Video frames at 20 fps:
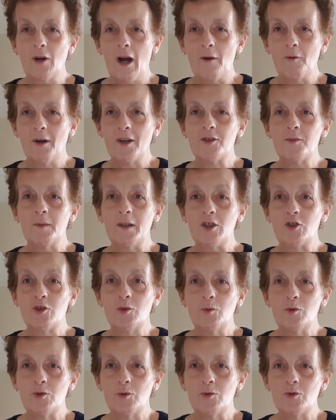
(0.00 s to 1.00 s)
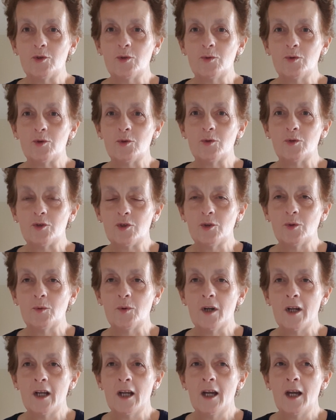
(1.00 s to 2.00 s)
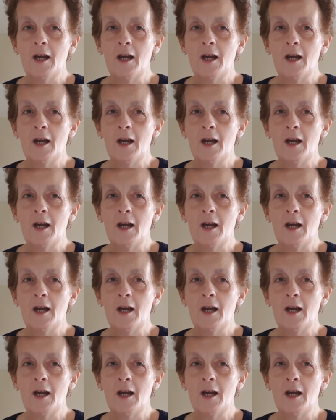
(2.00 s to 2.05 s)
I want to be do, do, do, do, do.